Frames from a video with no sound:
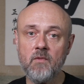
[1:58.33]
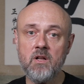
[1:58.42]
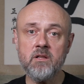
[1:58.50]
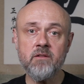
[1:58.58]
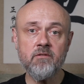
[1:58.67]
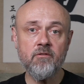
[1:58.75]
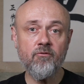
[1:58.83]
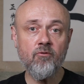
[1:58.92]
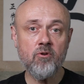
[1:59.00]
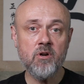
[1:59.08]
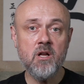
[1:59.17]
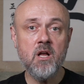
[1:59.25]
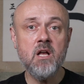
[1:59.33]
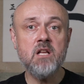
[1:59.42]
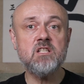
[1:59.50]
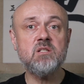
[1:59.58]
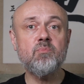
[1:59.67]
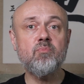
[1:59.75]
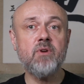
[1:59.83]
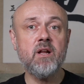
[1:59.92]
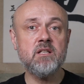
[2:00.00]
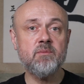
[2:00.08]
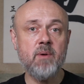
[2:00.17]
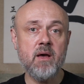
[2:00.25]
Liv-4
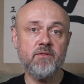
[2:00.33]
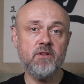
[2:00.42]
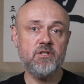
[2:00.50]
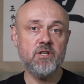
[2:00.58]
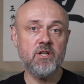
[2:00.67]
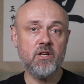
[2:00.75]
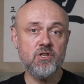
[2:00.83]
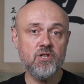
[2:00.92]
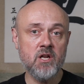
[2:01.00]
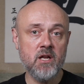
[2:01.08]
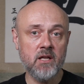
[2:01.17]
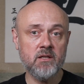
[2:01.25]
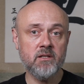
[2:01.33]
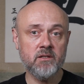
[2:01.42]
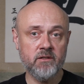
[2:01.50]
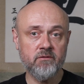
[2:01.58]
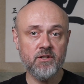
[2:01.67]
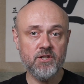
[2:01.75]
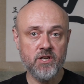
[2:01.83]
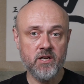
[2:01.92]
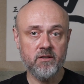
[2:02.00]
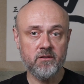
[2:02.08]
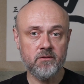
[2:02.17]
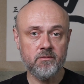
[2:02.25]
spreads pathogenic qi in the liver
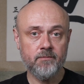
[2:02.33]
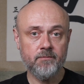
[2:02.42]
channel.